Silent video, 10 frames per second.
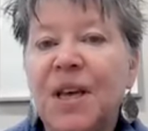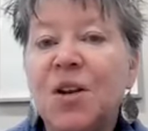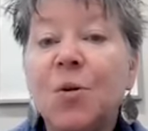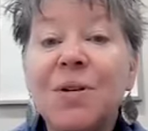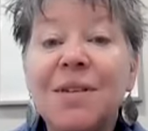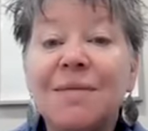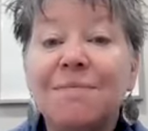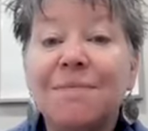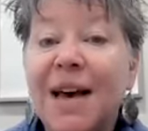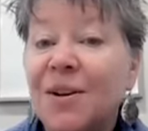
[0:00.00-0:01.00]
Notice,
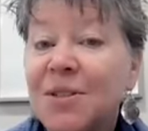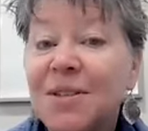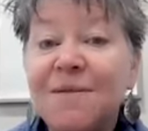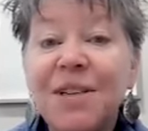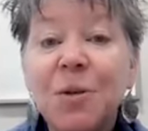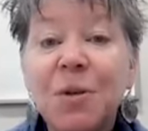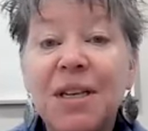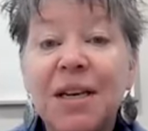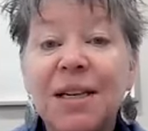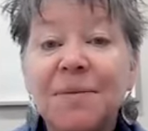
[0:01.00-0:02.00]
how does it feel
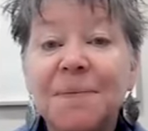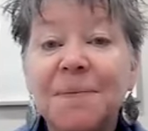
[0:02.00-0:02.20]
today?